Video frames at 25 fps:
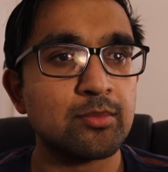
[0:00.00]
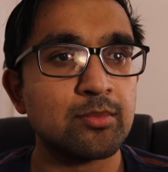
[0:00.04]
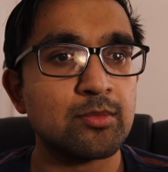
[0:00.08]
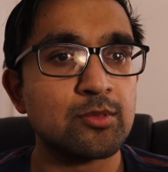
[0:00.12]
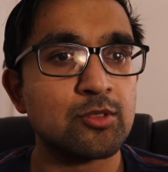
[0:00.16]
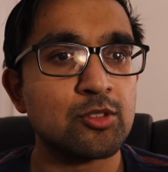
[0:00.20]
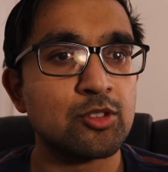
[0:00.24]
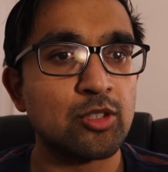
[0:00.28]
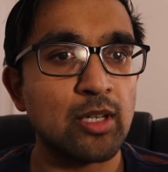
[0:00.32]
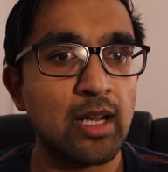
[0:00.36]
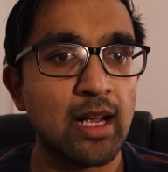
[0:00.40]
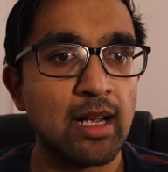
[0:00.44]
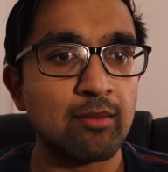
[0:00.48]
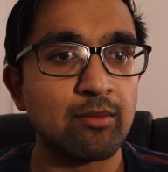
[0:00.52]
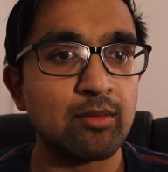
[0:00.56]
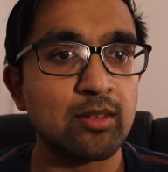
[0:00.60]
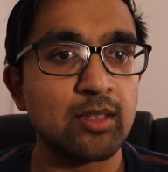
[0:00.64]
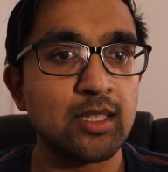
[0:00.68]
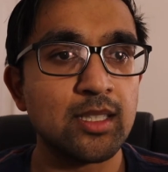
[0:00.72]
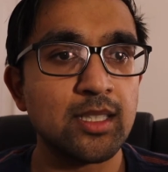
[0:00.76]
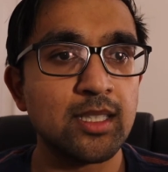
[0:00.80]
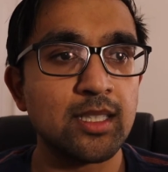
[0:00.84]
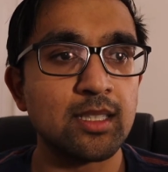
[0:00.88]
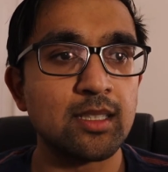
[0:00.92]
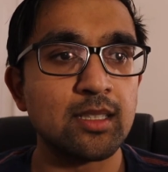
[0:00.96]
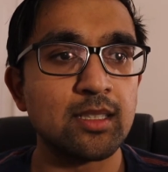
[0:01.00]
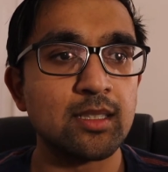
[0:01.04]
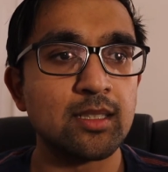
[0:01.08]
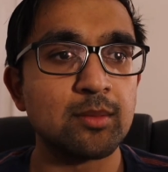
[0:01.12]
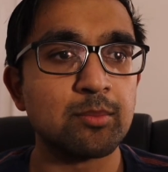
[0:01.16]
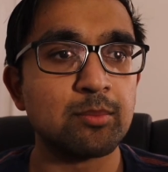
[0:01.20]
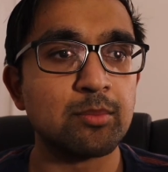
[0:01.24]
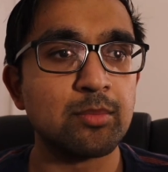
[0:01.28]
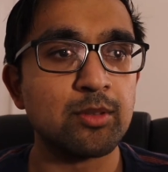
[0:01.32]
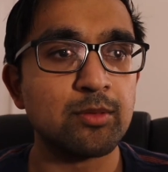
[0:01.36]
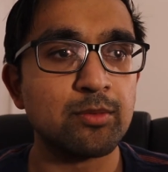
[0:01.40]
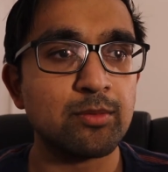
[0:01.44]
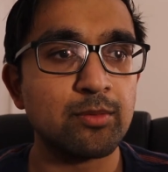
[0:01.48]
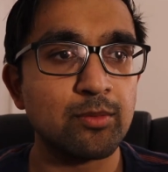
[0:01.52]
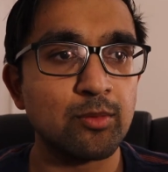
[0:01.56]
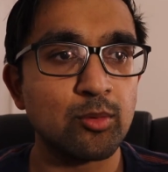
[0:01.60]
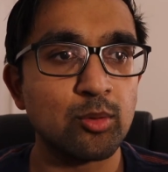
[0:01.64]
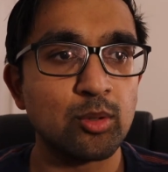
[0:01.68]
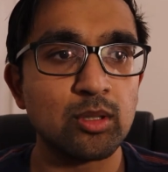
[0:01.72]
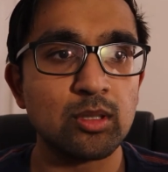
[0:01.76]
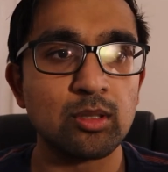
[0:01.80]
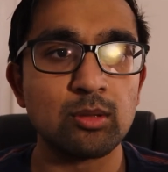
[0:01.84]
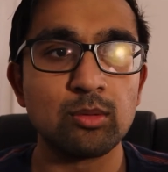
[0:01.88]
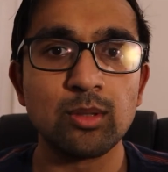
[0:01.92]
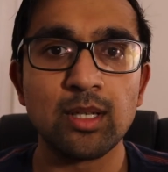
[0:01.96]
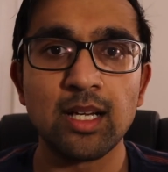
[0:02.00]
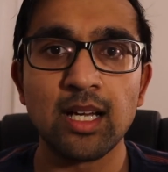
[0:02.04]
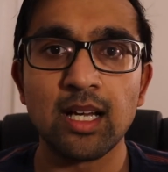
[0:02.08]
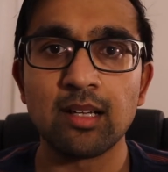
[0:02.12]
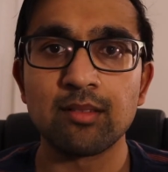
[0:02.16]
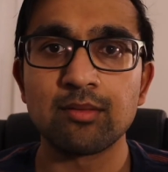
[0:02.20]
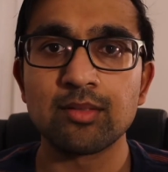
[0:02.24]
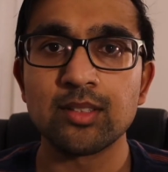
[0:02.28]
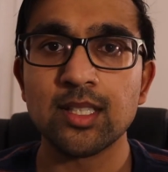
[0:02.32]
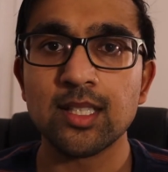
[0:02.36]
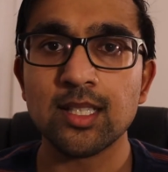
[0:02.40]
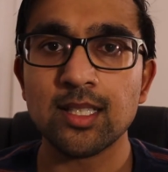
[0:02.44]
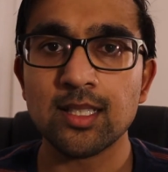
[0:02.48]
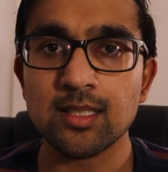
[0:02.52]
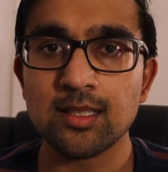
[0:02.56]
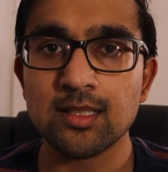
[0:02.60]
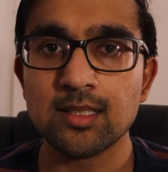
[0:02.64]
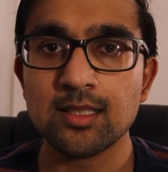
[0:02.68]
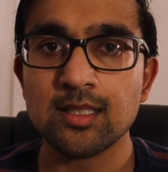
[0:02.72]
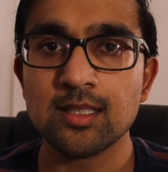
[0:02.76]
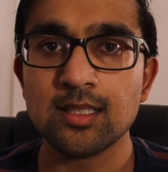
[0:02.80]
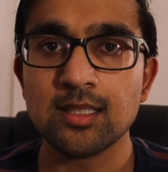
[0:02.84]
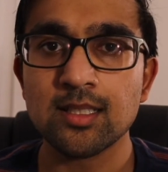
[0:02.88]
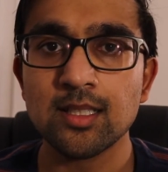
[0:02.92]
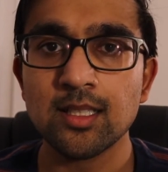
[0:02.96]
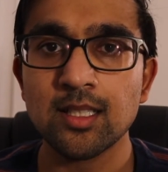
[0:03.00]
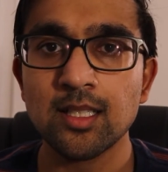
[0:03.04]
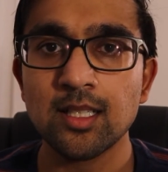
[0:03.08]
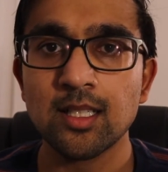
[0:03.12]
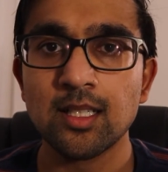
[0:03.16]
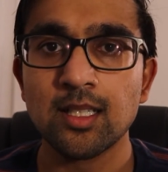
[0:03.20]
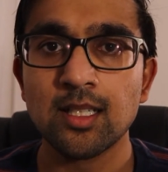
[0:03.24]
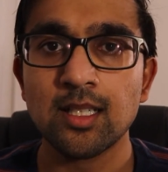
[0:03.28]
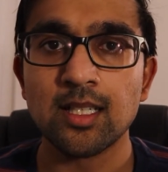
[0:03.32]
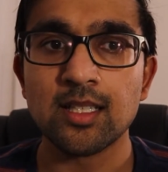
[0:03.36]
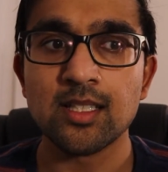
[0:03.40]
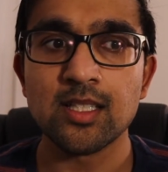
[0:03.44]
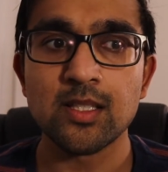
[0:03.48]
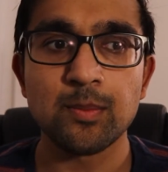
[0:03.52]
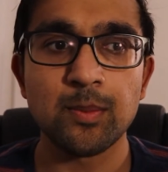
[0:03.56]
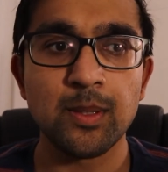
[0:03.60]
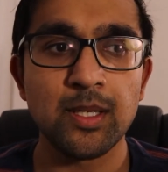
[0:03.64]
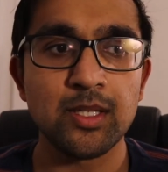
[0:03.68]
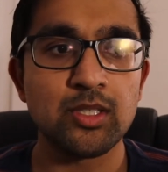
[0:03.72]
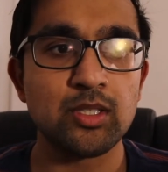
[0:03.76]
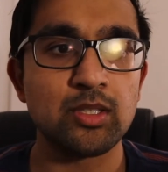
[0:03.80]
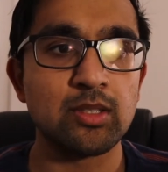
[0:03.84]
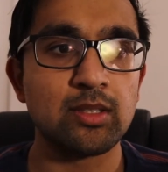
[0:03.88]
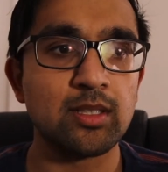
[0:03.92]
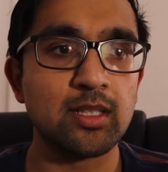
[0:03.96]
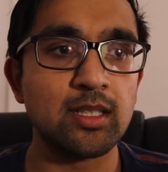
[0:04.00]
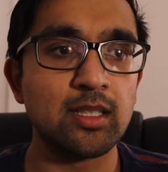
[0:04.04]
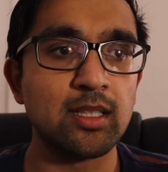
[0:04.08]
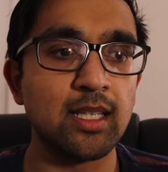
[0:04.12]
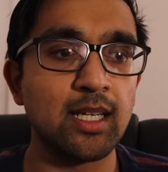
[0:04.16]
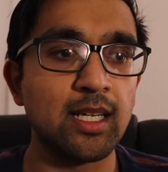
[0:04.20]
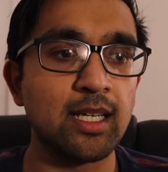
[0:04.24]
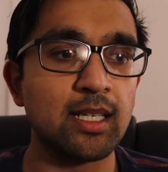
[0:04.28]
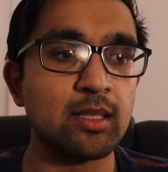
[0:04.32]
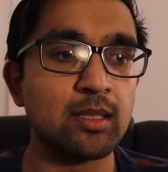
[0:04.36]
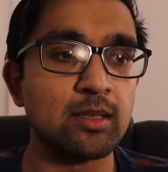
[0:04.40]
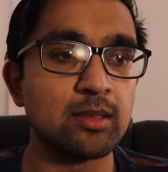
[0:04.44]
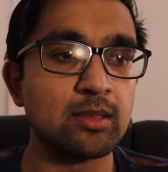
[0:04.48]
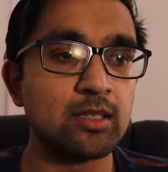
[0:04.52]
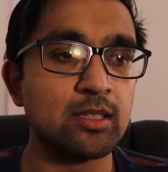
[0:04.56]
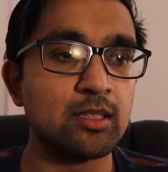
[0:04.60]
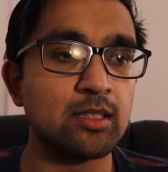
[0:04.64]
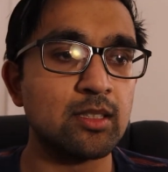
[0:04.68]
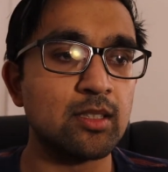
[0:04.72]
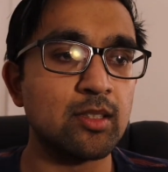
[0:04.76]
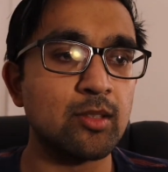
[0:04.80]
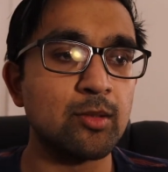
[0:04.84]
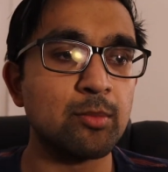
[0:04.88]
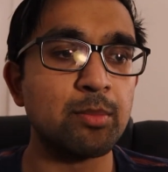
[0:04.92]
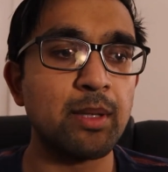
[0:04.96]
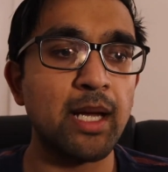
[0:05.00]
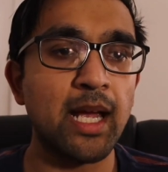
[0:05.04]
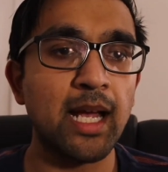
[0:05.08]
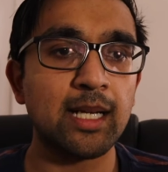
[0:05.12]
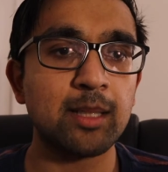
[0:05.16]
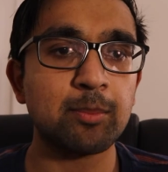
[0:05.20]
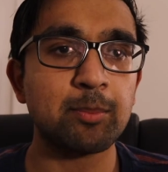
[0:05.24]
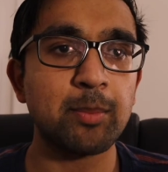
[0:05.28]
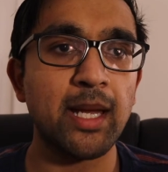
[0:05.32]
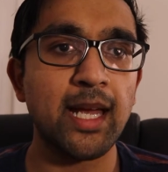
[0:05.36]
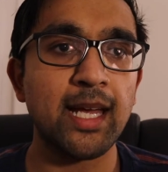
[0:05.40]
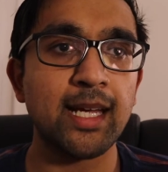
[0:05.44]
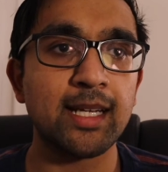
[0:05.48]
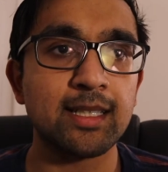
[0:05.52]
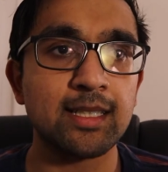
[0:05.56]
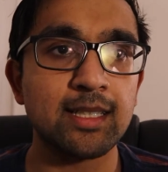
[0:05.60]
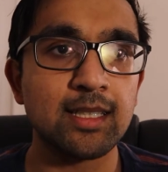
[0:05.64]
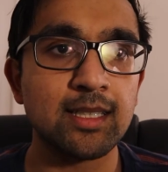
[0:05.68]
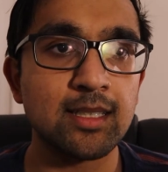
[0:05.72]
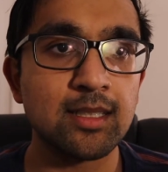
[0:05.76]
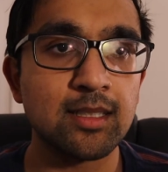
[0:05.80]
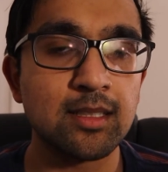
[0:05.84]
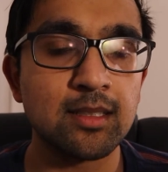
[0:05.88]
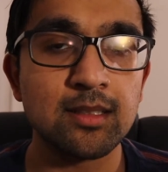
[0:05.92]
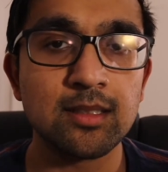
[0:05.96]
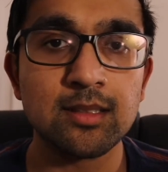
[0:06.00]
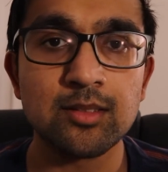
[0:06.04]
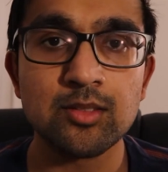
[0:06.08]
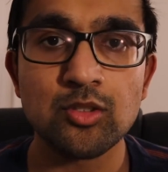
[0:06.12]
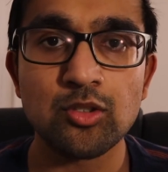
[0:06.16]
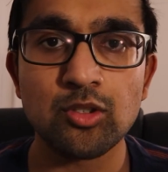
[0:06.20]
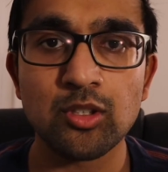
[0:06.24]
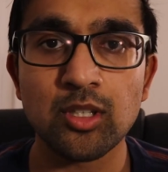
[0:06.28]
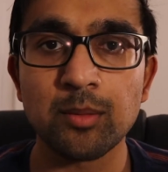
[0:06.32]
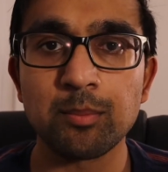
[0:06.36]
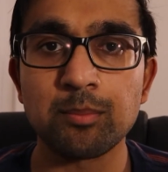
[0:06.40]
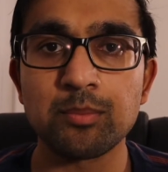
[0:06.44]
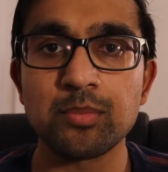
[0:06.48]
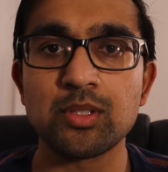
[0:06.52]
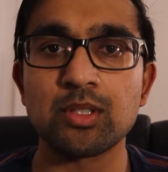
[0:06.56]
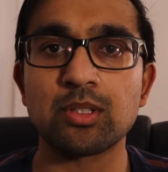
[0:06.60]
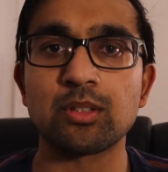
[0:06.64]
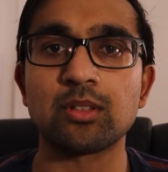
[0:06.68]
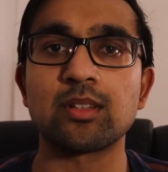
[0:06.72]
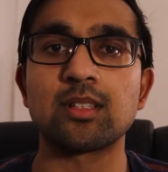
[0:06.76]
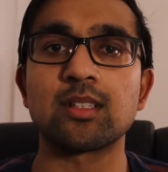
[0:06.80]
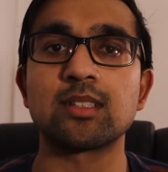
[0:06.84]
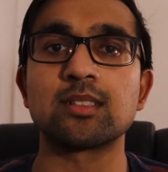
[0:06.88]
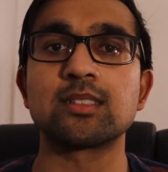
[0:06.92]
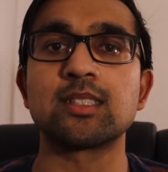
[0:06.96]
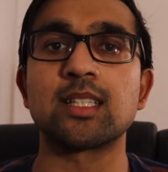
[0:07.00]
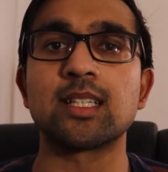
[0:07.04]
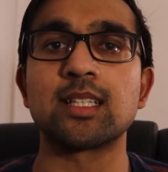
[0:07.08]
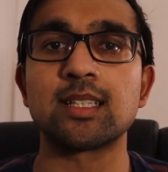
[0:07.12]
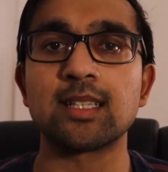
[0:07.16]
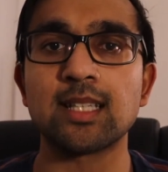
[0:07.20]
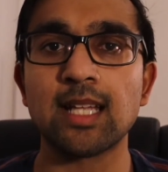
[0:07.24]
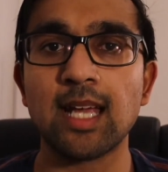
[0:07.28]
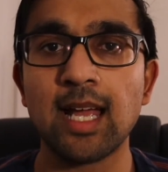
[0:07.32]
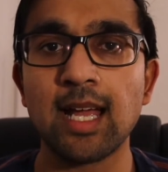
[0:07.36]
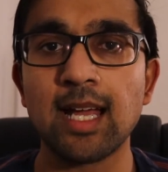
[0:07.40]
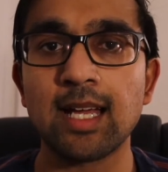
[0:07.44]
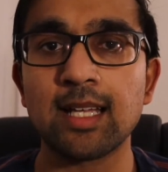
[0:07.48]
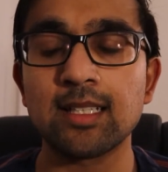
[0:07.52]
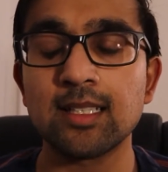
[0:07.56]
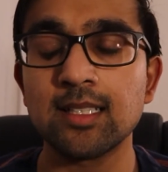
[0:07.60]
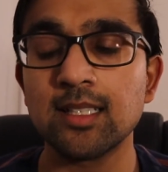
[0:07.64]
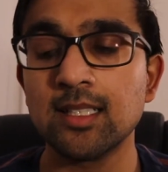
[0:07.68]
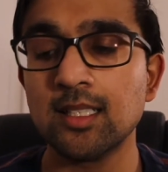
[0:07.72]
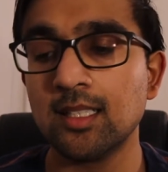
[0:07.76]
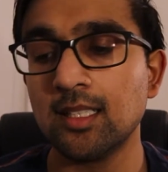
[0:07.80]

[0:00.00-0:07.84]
traveling before you have kids, especially like, backpacking trips or things like that.